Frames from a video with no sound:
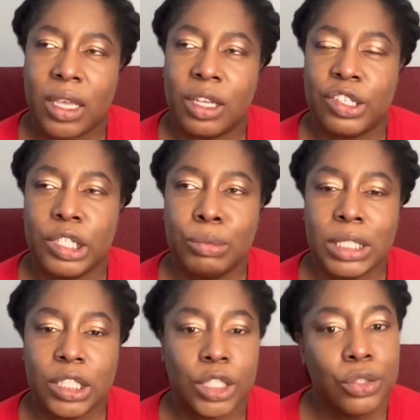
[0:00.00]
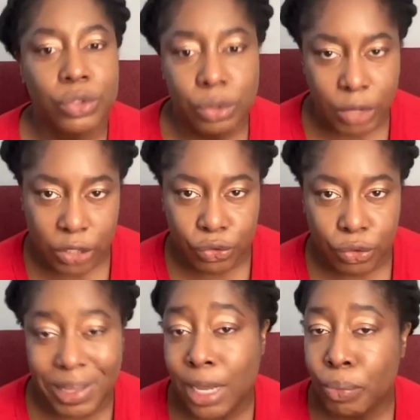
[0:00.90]
she went to use the
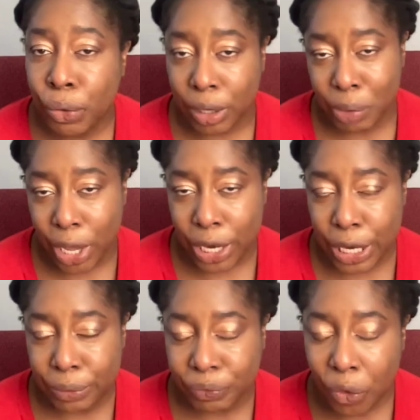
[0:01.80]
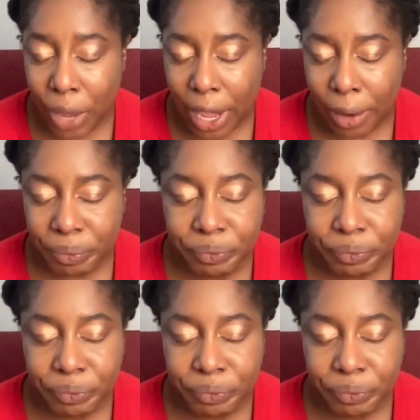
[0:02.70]
restroom in a porta potty, okay?